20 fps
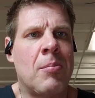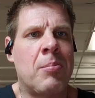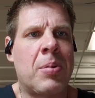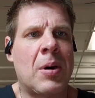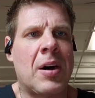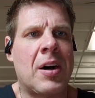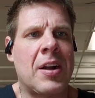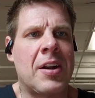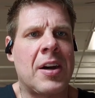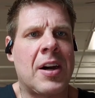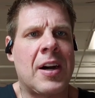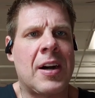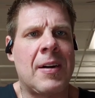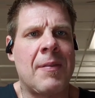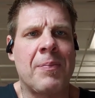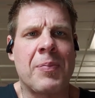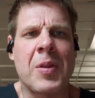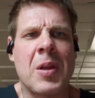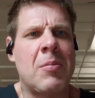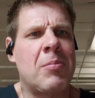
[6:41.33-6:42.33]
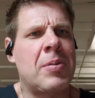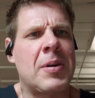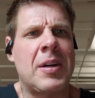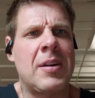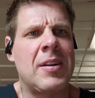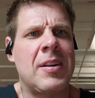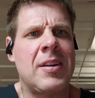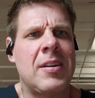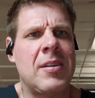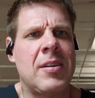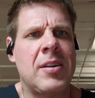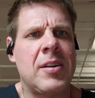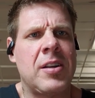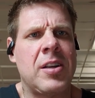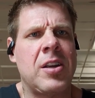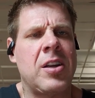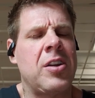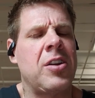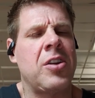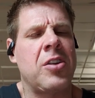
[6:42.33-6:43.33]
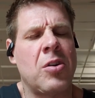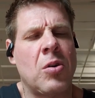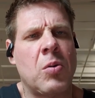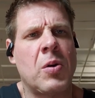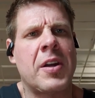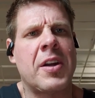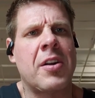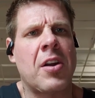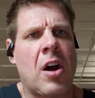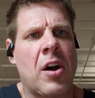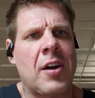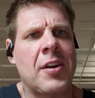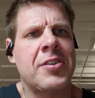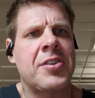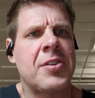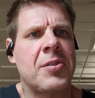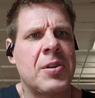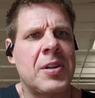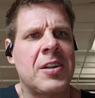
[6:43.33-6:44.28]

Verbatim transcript: But, uh, but you know what it also